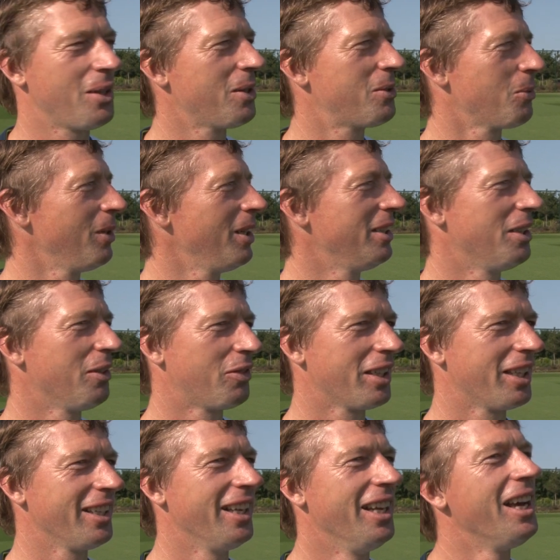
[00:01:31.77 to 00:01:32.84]
that's really
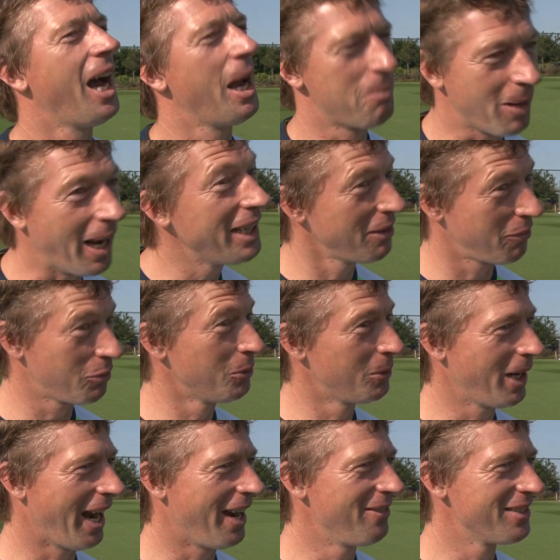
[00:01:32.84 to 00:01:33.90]
difficult. I played a
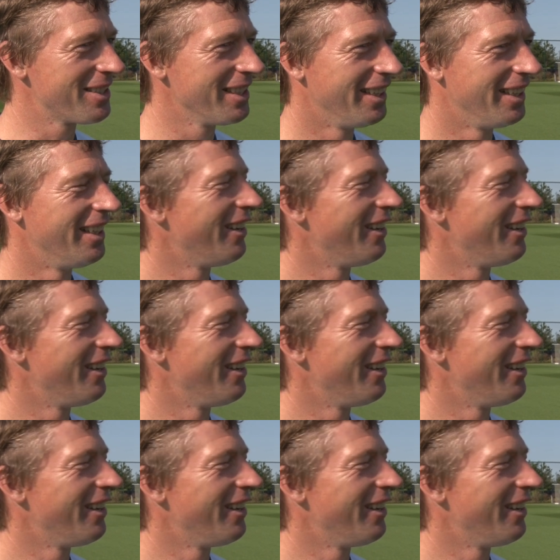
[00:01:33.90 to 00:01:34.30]
few games.